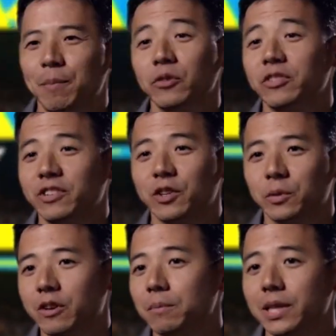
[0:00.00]
Post this
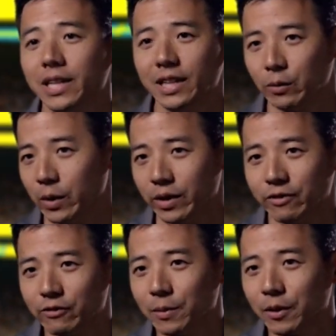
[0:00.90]
year was completely
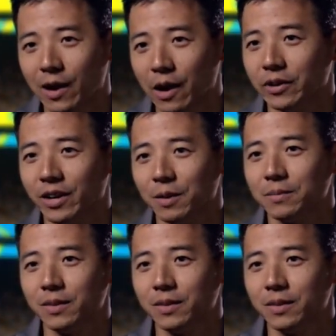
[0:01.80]
rewritten from the ground up.